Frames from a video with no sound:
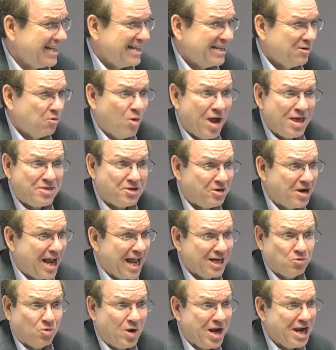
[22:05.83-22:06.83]
whether
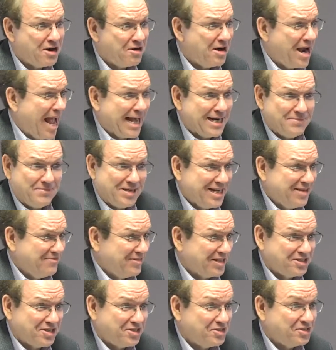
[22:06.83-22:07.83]
and where Adam and Eve
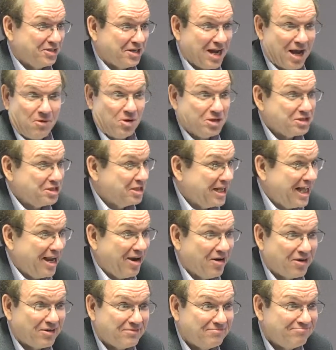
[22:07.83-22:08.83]
existed. I wasn't
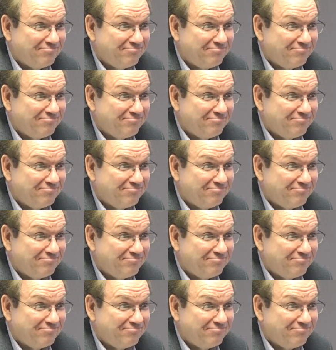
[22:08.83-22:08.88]
there.